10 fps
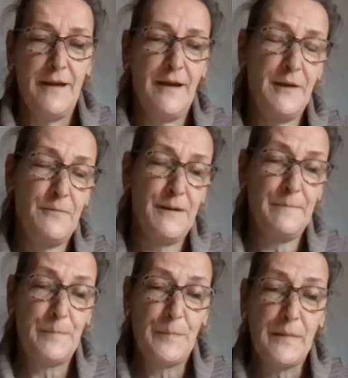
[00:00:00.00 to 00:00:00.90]
Anyway,
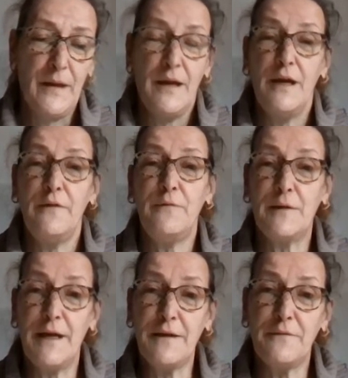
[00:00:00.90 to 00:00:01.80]
if you
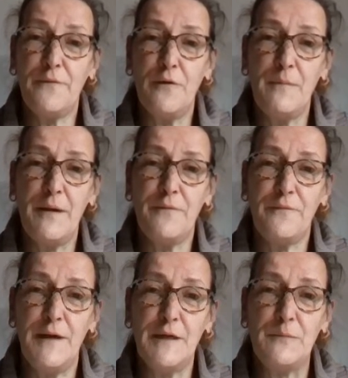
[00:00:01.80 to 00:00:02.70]
would like to follow me
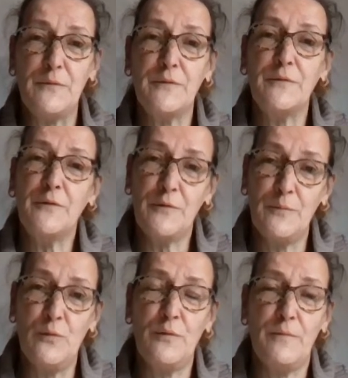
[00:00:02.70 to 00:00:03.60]
on Facebook, you're
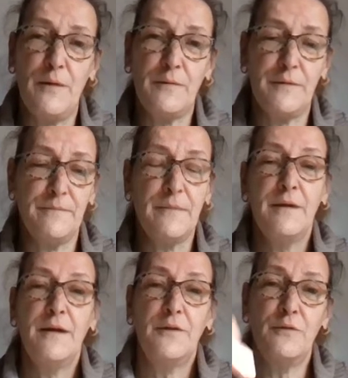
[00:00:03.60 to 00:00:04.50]
more than welcome.
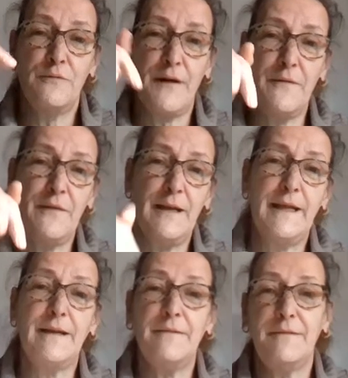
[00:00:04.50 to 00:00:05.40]
You'll find the
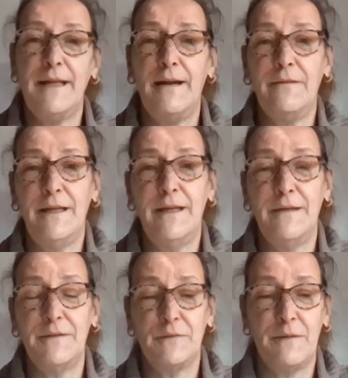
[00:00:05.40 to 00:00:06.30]
link down
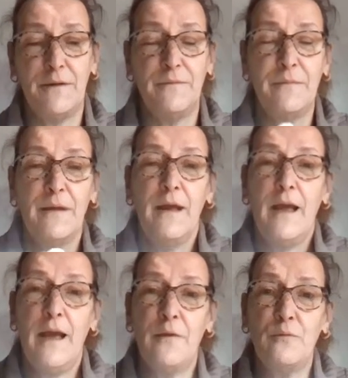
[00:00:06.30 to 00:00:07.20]
here as well,
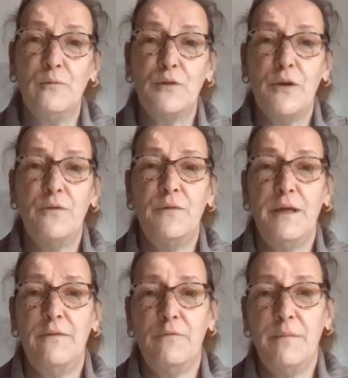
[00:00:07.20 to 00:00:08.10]
and also
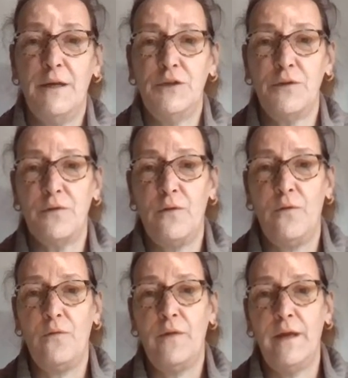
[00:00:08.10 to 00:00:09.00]
the information
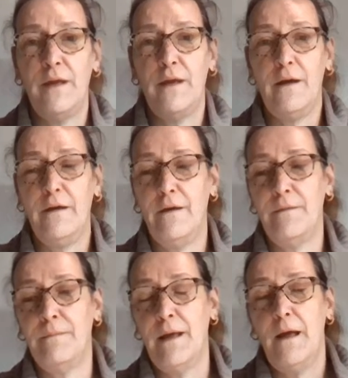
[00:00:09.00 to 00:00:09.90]
on the
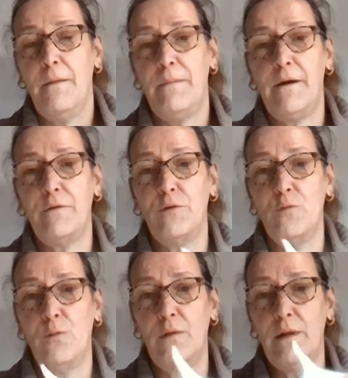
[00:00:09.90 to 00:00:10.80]
um,
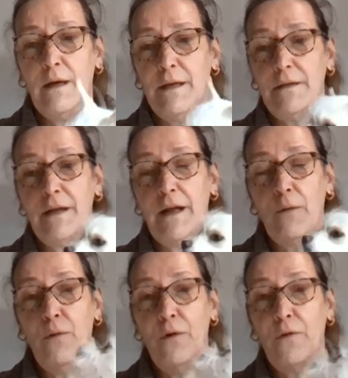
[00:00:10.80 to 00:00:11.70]
paranormal line that I
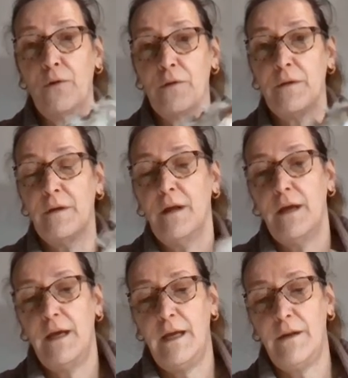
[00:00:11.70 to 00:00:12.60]
work on
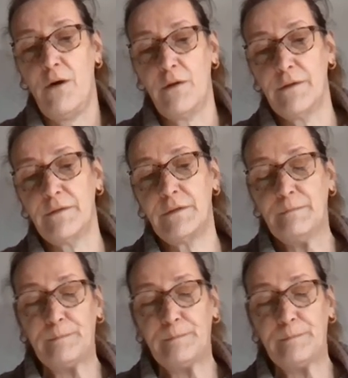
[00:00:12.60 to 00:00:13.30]
in Holland.